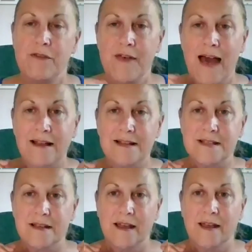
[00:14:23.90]

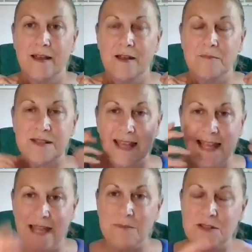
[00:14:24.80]
that
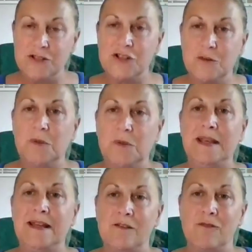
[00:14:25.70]
keeps the
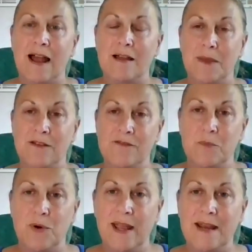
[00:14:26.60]
dopamine in the right bit of the
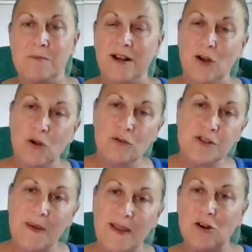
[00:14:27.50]
brain, but it
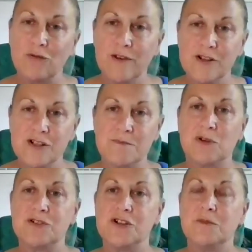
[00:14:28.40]
also encourages
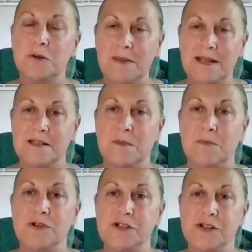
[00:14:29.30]
more dopamine to be
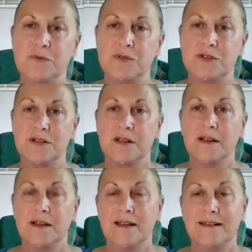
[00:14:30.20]
produced.
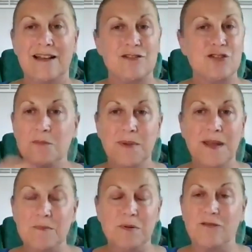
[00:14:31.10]
Now, some
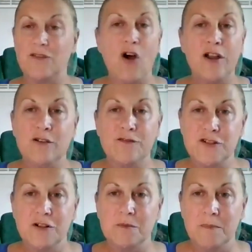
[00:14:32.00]
people have got enough
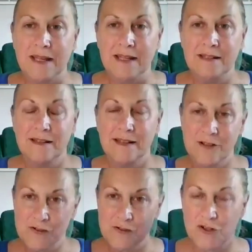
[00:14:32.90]
dopamine,
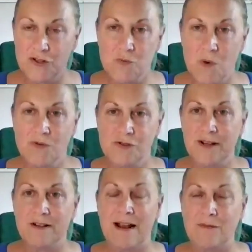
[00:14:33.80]
it just goes
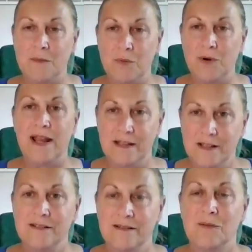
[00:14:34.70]
wandering around the
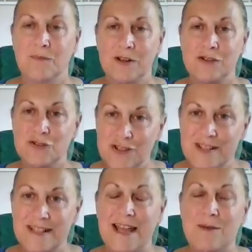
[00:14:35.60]
brain and
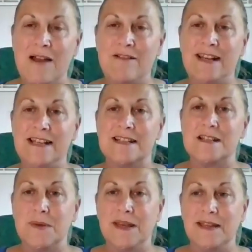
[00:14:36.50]
doesn't stay where it needs
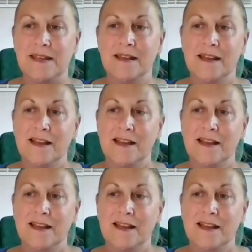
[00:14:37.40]
to be.